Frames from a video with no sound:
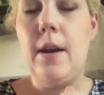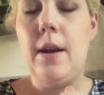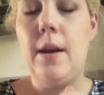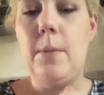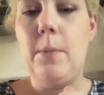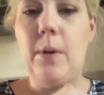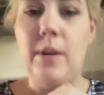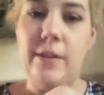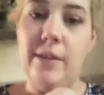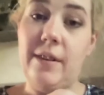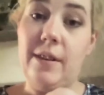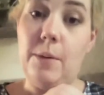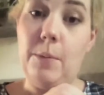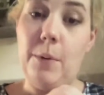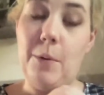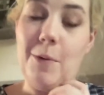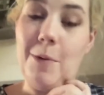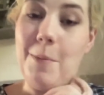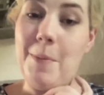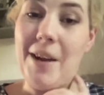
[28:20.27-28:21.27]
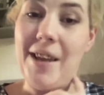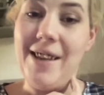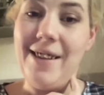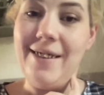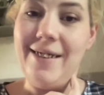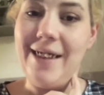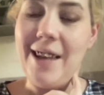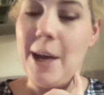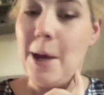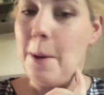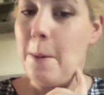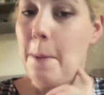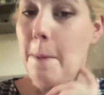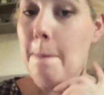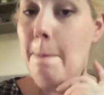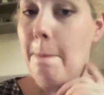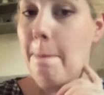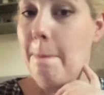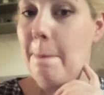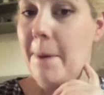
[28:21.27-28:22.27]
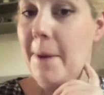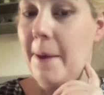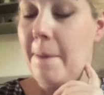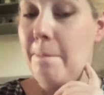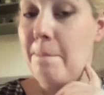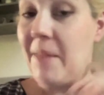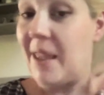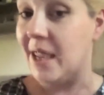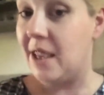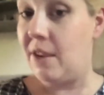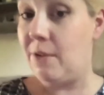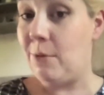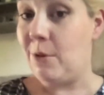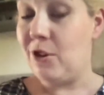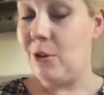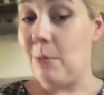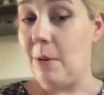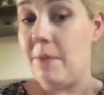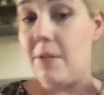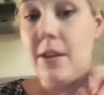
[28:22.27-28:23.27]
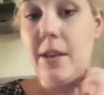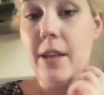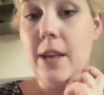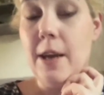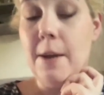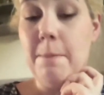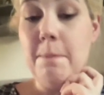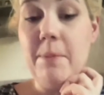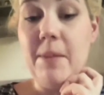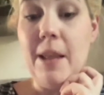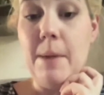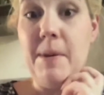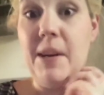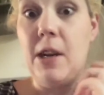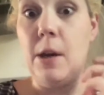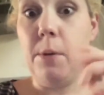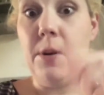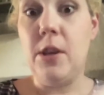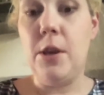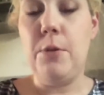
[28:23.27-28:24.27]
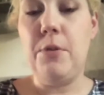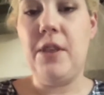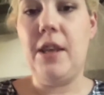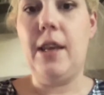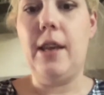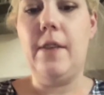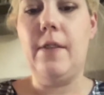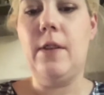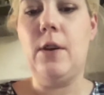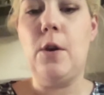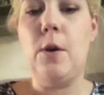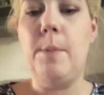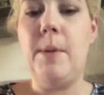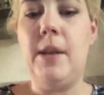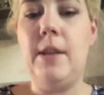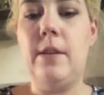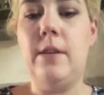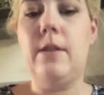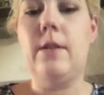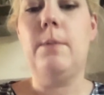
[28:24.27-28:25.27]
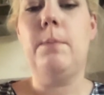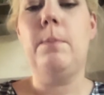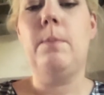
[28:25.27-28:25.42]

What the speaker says: ones that will replace that. But thank you for watching my video. Let me know what you think in the comments.